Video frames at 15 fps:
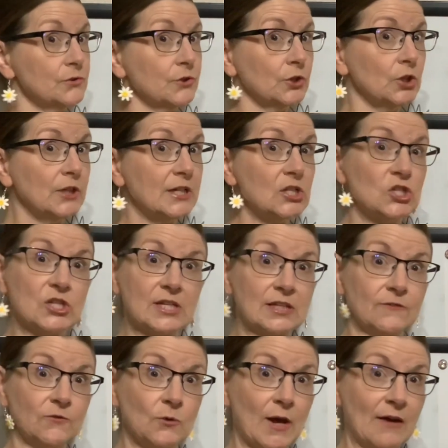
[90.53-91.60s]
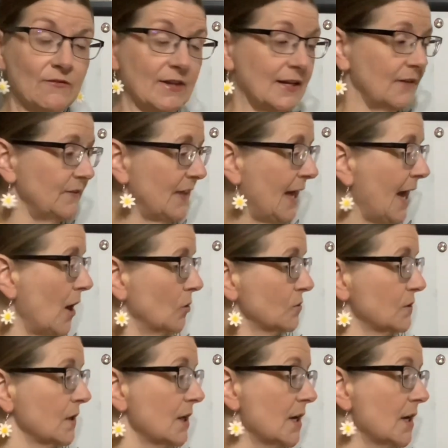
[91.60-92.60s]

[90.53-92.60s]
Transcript: a cookie sheet if you have that at the house.